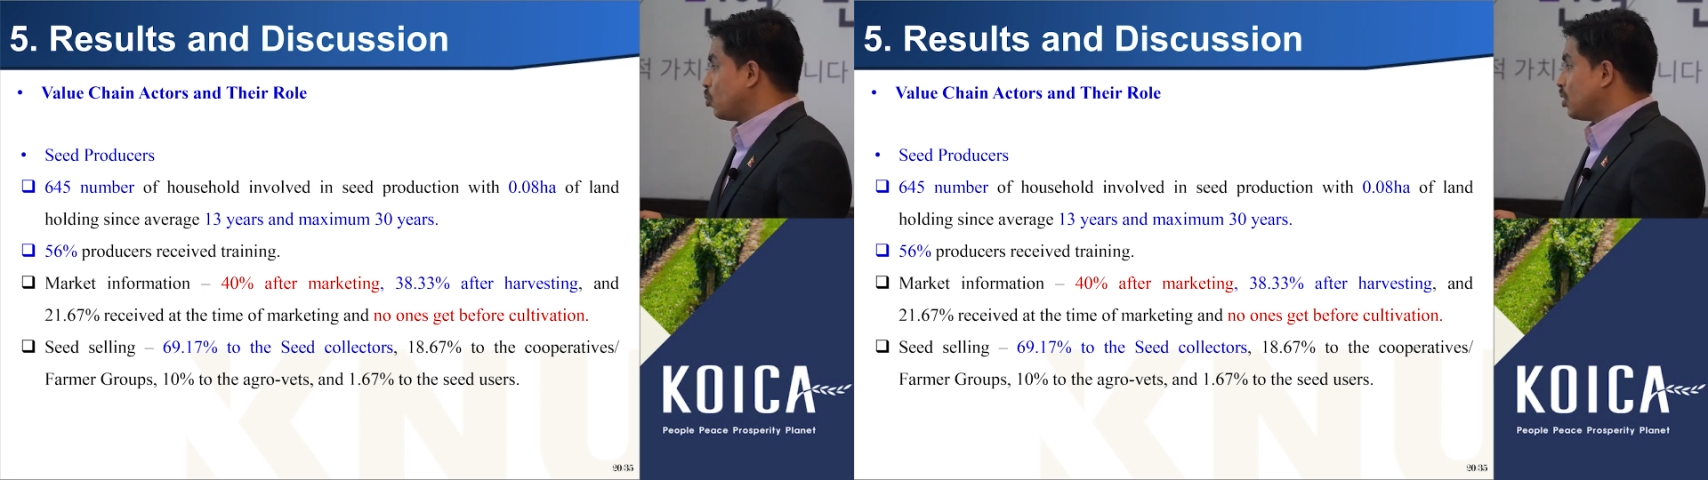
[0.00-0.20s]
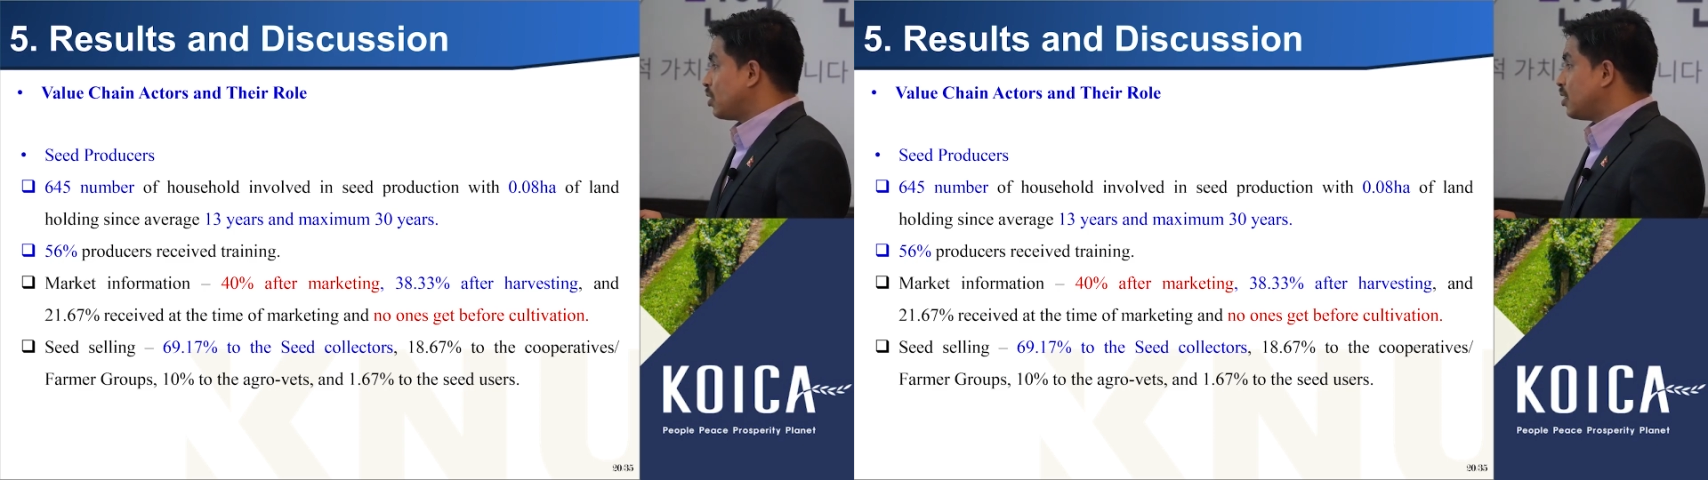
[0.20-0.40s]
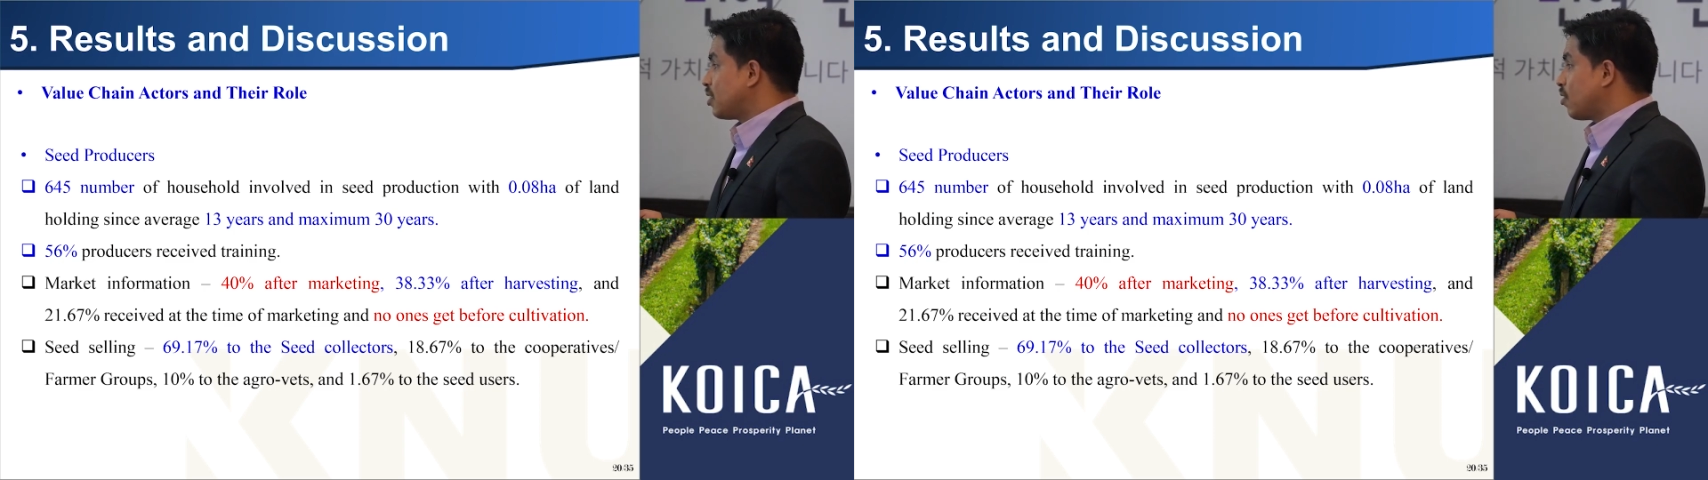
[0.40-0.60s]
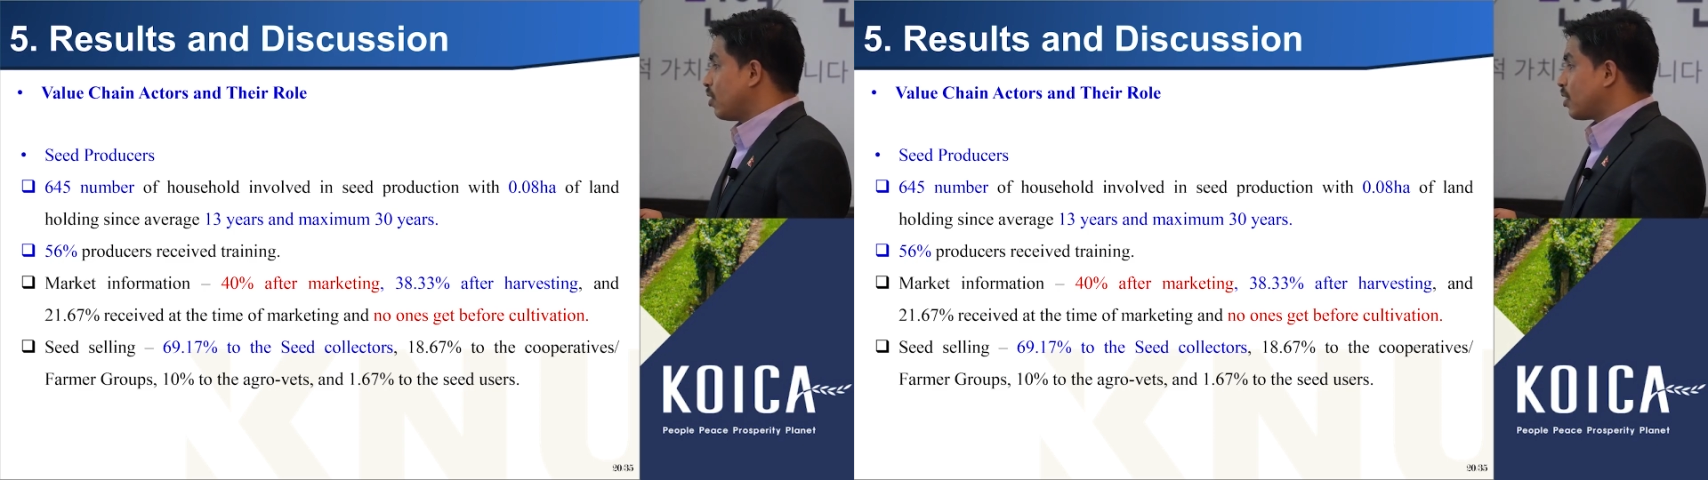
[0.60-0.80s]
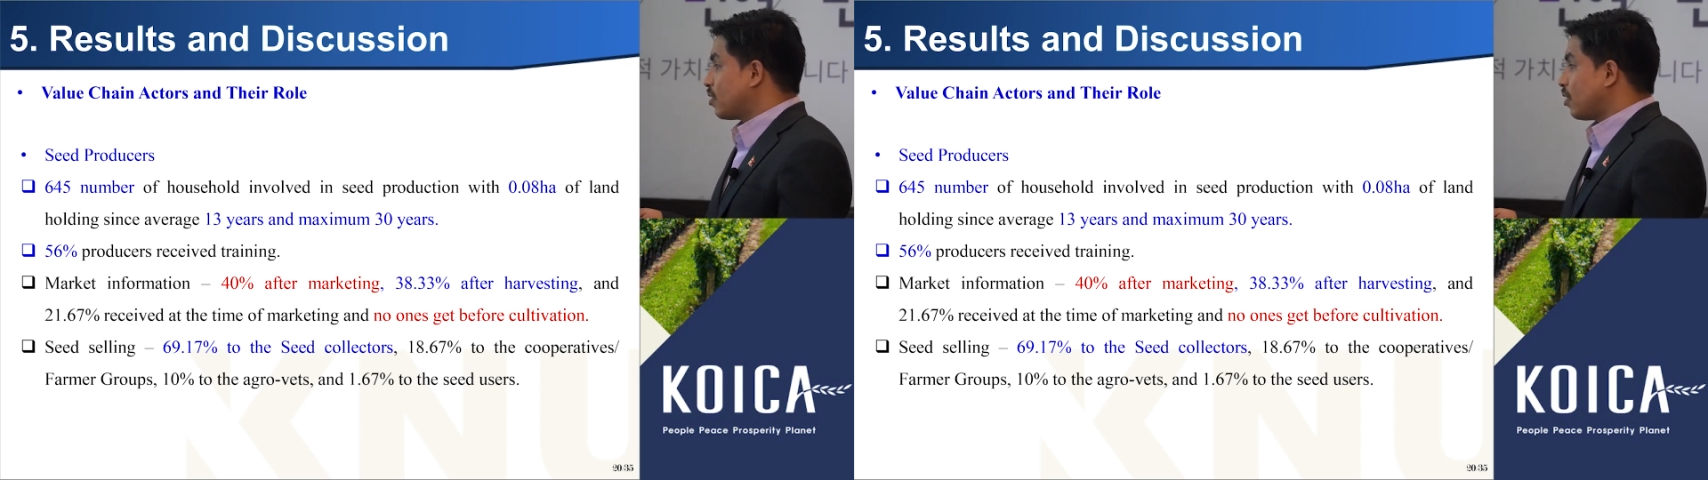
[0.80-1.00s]
to the seed
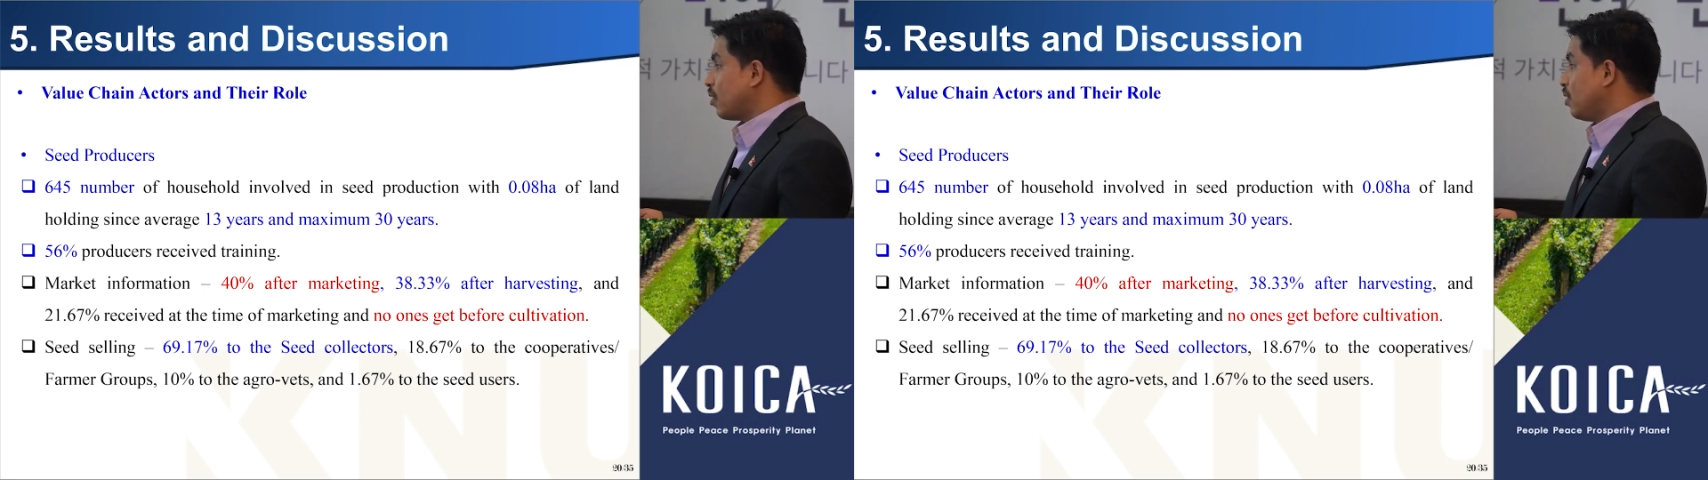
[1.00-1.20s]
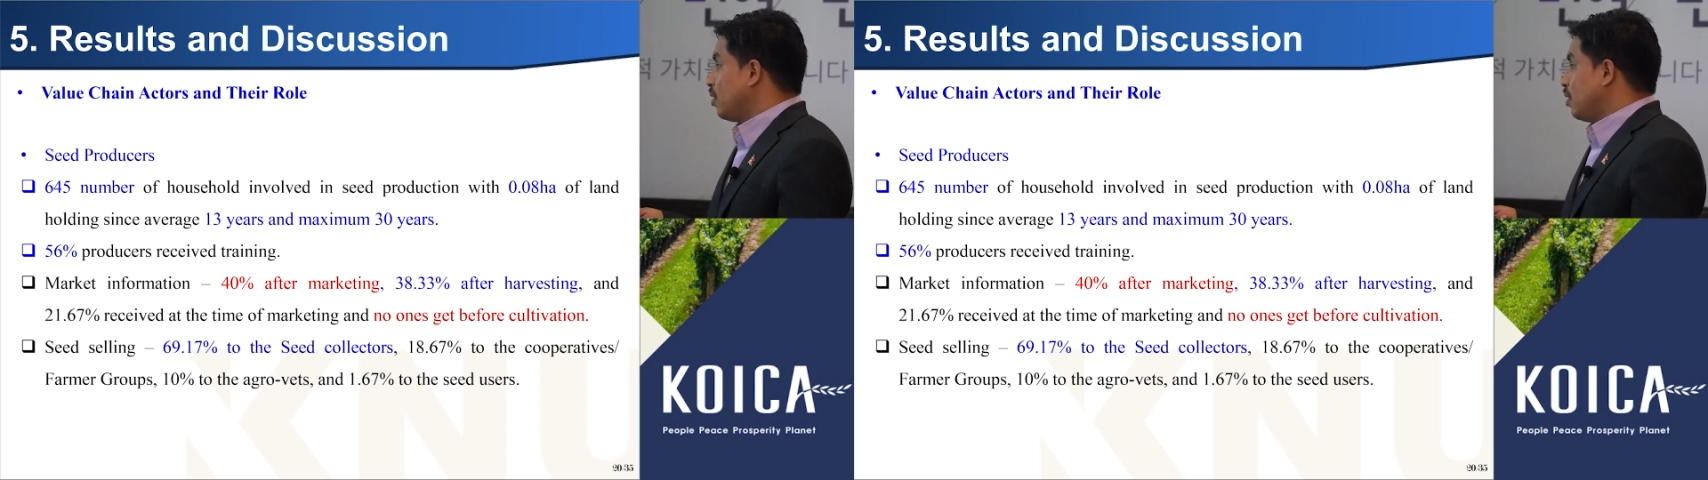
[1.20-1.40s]
collector,